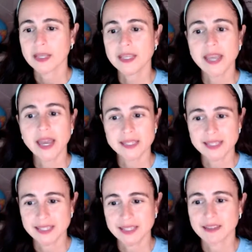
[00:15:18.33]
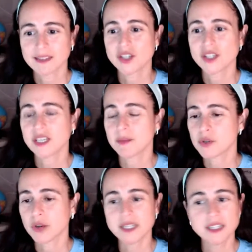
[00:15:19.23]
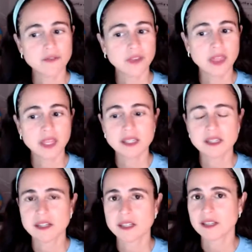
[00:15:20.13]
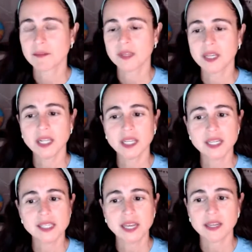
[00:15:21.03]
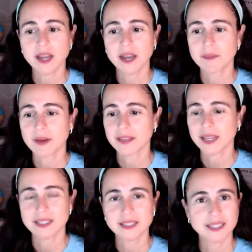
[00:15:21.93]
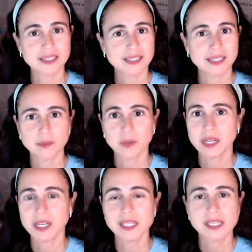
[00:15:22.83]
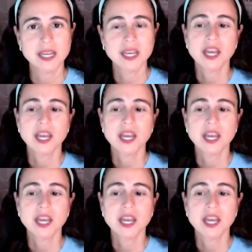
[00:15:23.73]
Yes, just keep trying different things until something clicks. That's what it is.